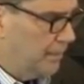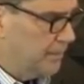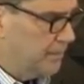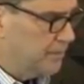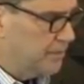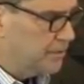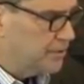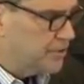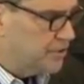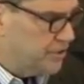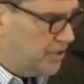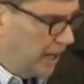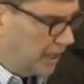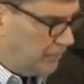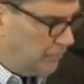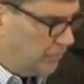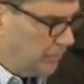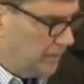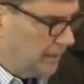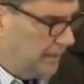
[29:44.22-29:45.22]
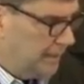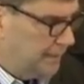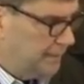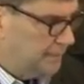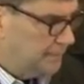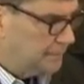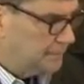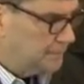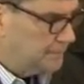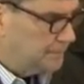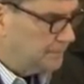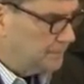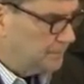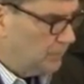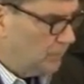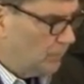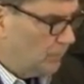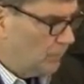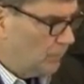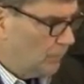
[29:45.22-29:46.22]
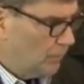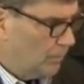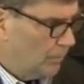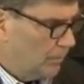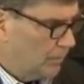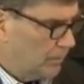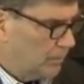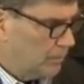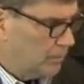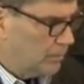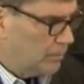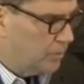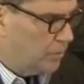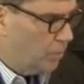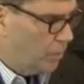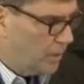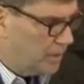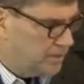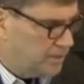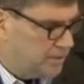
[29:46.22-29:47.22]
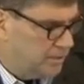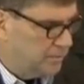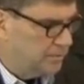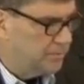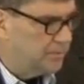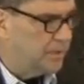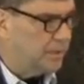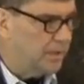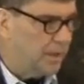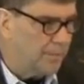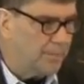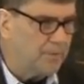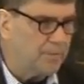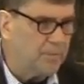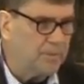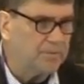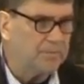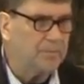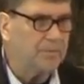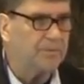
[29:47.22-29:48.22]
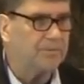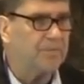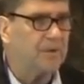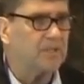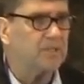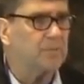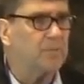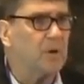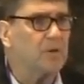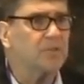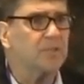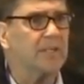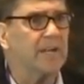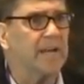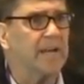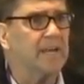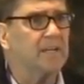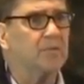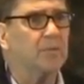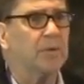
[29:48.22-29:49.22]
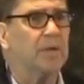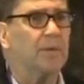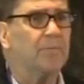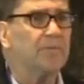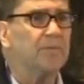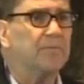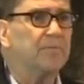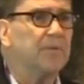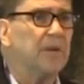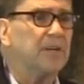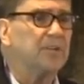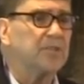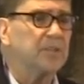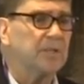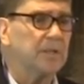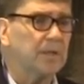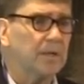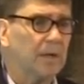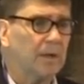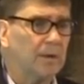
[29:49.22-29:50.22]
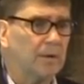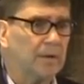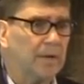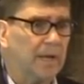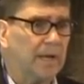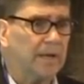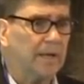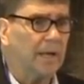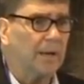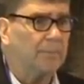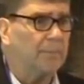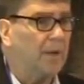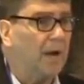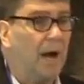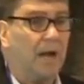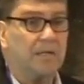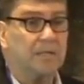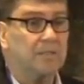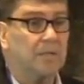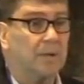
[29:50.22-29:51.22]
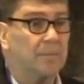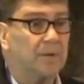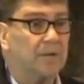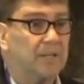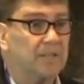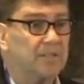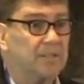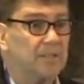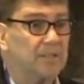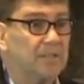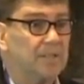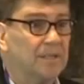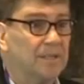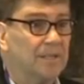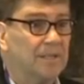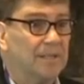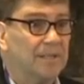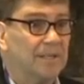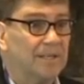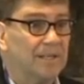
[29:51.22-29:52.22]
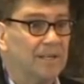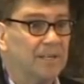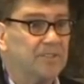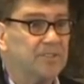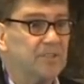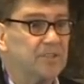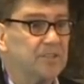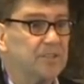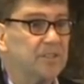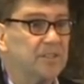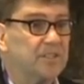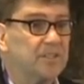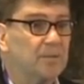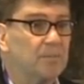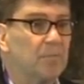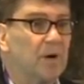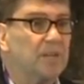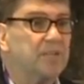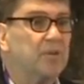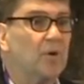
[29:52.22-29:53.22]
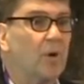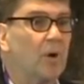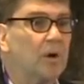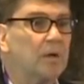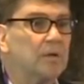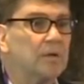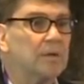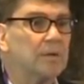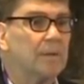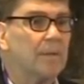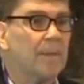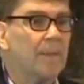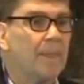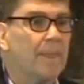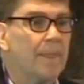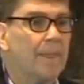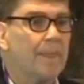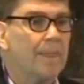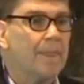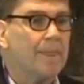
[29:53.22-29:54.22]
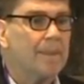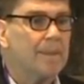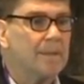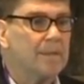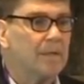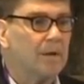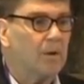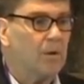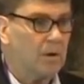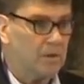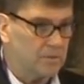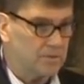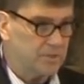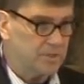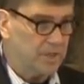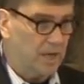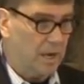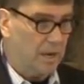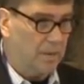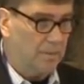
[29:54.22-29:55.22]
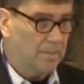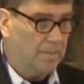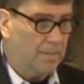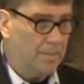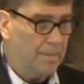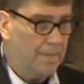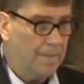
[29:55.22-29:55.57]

you're generally going to, I mean, with, with fiction, most of the hands went up for fiction, okay, and I'll be honest, I mean, it's a, it's just, it's a much harder, harder sell,